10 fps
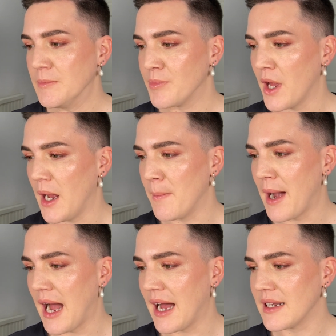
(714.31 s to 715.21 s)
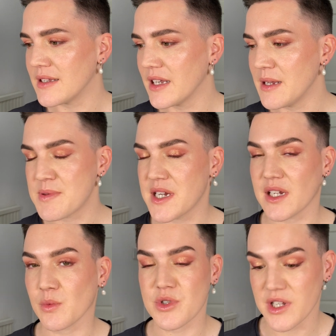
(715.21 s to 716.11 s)
And the
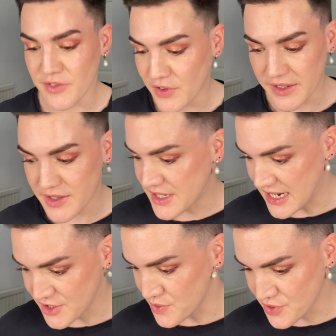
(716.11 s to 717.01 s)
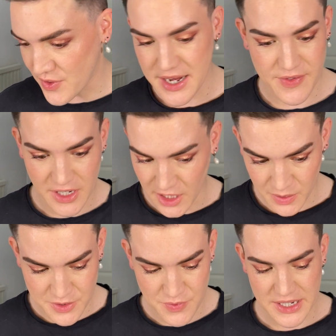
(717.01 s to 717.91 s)
lipstick was lovely. The texture was great. The colour
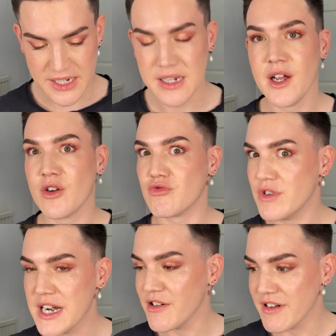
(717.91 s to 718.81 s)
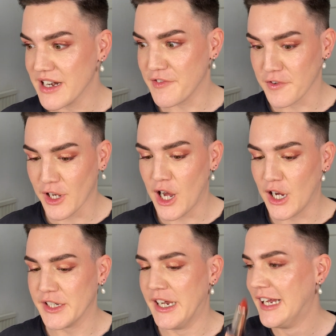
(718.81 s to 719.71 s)
was really, really, really full on.